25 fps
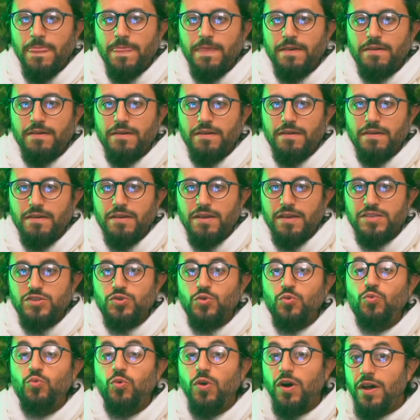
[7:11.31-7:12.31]
uh, to
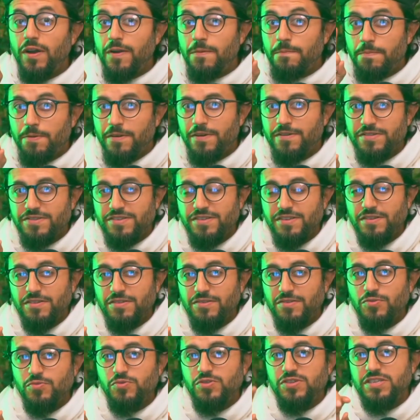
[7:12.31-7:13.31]
one person
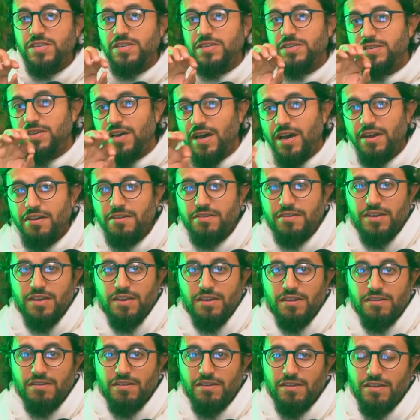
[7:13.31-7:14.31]
who was in dire
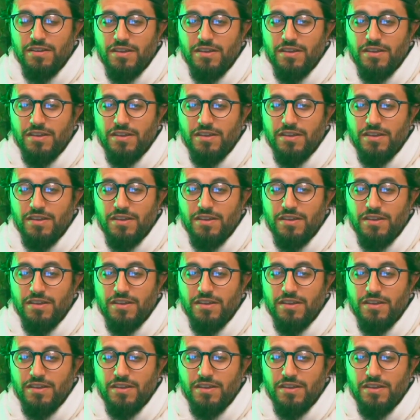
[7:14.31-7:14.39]
need.